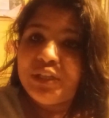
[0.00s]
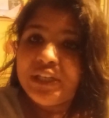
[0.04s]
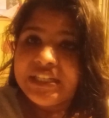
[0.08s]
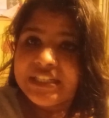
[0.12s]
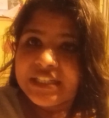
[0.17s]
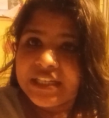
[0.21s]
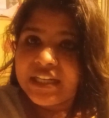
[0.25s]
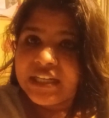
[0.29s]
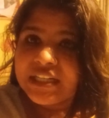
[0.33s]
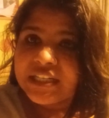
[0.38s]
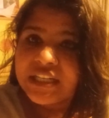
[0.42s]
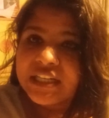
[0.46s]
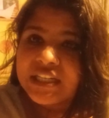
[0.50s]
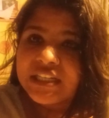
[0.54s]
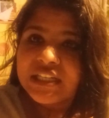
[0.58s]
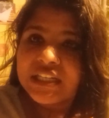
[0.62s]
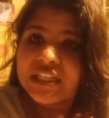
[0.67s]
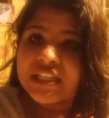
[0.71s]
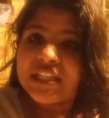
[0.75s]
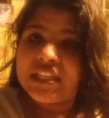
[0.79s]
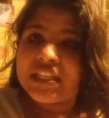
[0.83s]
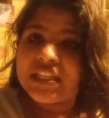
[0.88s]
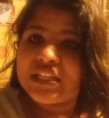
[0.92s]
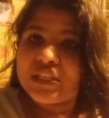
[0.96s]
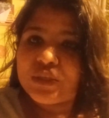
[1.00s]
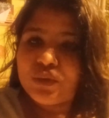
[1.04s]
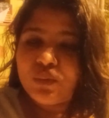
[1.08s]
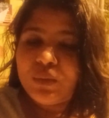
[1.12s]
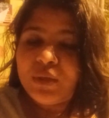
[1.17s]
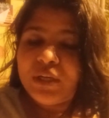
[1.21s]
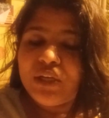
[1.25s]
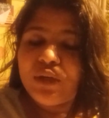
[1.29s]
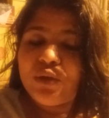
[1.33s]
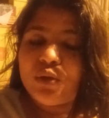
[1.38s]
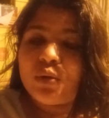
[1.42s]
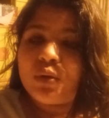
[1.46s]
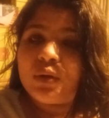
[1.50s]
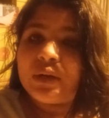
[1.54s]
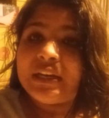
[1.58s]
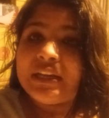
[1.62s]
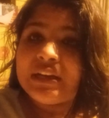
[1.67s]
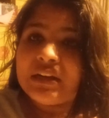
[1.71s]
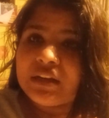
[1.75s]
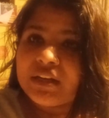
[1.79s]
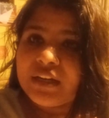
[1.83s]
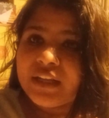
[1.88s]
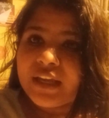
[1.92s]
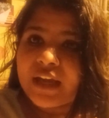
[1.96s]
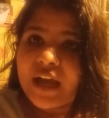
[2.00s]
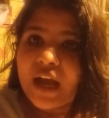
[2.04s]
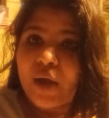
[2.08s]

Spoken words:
detailed it in this video clearly,